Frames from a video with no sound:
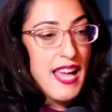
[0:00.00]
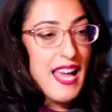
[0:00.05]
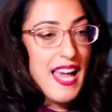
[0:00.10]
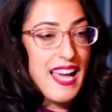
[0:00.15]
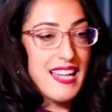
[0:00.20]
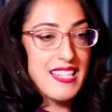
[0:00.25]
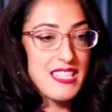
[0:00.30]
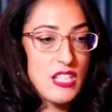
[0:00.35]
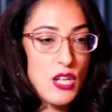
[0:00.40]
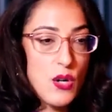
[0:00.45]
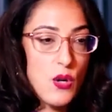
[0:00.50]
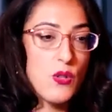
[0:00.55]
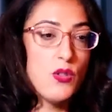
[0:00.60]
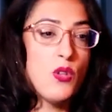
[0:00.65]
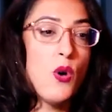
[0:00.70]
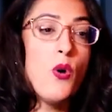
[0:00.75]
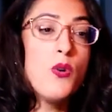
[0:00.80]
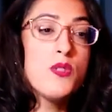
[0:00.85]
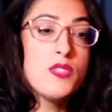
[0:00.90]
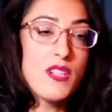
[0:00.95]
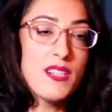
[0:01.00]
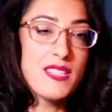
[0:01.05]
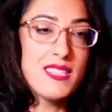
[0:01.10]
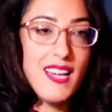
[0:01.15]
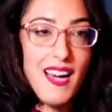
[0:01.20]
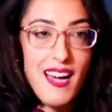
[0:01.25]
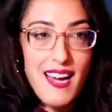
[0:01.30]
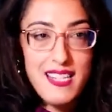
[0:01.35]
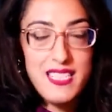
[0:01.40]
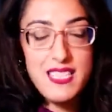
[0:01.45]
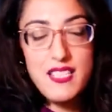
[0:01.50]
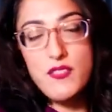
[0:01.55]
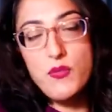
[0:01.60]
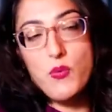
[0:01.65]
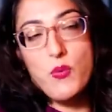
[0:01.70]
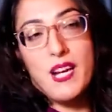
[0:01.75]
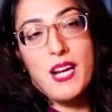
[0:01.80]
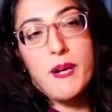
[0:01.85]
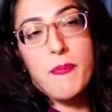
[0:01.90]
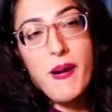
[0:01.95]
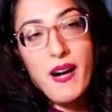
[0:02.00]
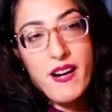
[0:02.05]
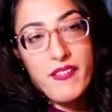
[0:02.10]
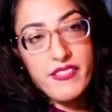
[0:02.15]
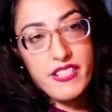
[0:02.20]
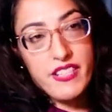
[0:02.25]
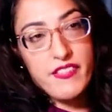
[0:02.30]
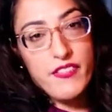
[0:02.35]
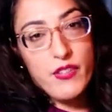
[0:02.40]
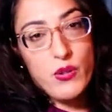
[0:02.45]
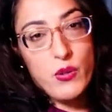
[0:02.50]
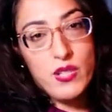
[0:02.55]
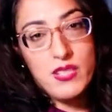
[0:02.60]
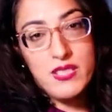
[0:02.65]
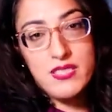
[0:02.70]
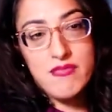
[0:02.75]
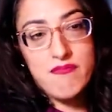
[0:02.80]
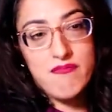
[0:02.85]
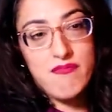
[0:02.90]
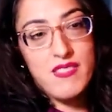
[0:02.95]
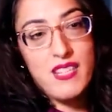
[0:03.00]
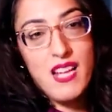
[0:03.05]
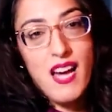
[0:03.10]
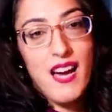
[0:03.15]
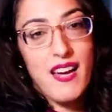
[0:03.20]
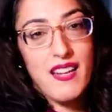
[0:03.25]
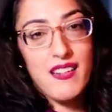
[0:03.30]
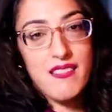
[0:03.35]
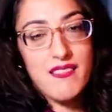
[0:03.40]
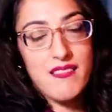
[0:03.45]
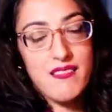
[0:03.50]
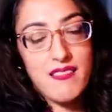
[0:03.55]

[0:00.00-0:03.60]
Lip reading: And so those are signs of weak pelvic floors, not